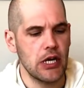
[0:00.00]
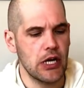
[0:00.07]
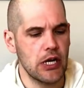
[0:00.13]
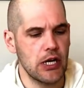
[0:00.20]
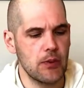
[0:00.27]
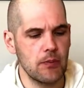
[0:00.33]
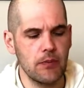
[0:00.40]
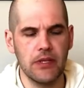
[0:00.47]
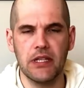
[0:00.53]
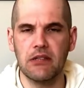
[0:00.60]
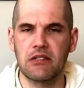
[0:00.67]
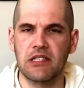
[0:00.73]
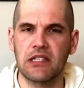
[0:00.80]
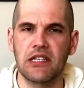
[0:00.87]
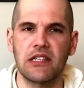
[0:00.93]
But
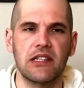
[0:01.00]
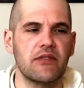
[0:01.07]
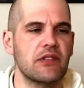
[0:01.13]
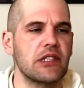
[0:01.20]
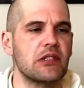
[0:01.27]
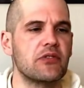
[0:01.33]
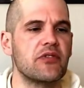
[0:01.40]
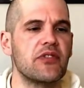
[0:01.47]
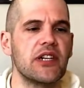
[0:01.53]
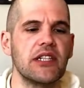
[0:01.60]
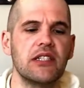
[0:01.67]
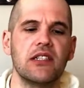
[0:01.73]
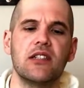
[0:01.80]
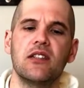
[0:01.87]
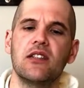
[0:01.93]
that's a lovely little
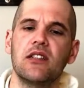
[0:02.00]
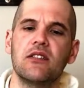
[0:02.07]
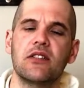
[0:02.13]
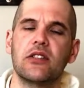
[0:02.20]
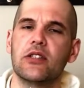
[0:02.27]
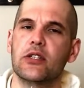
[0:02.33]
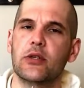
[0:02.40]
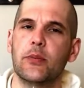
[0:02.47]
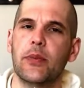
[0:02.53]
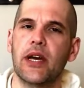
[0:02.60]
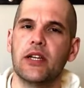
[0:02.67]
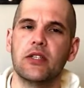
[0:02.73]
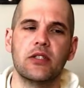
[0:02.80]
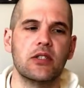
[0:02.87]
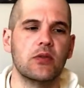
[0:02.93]
find, and here's another
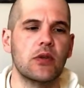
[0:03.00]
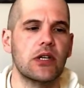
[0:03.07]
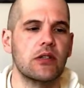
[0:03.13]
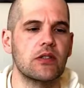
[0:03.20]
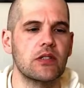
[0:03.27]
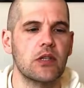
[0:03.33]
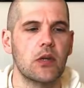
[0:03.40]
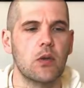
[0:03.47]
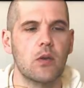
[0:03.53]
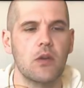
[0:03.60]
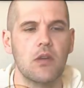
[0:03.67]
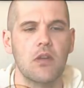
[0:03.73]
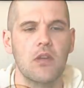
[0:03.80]
companion as well. So,